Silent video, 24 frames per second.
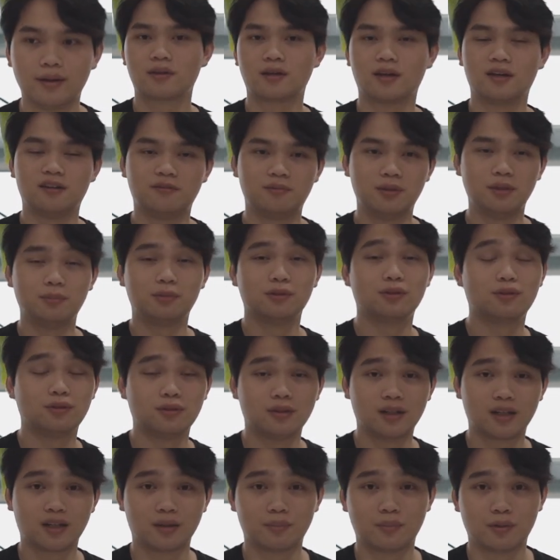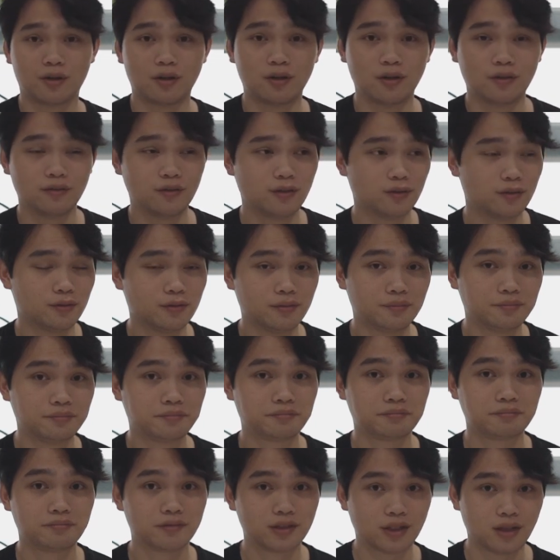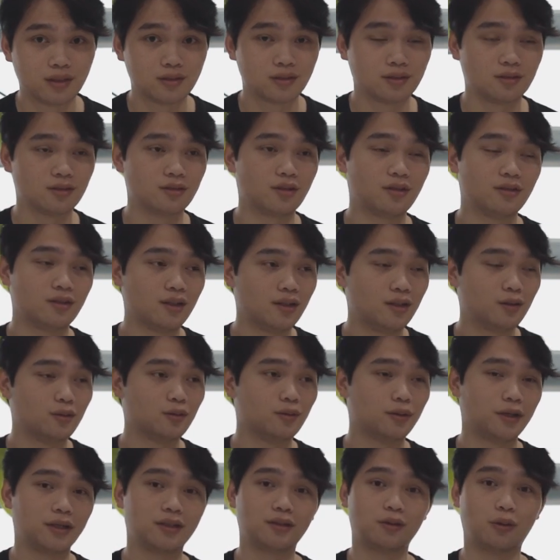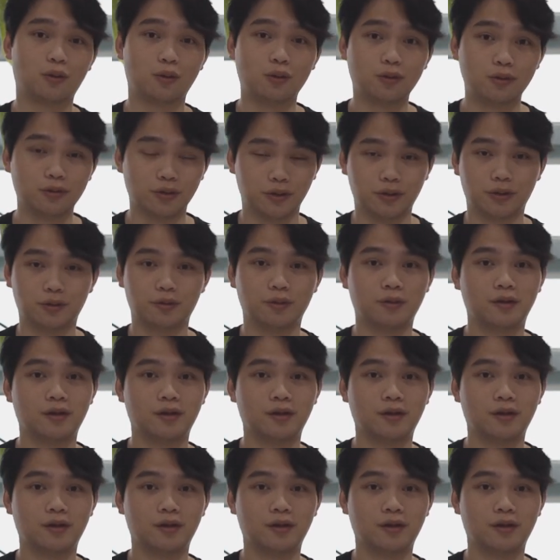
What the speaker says: And if people don't like a part of you, chances are they don't like the whole you,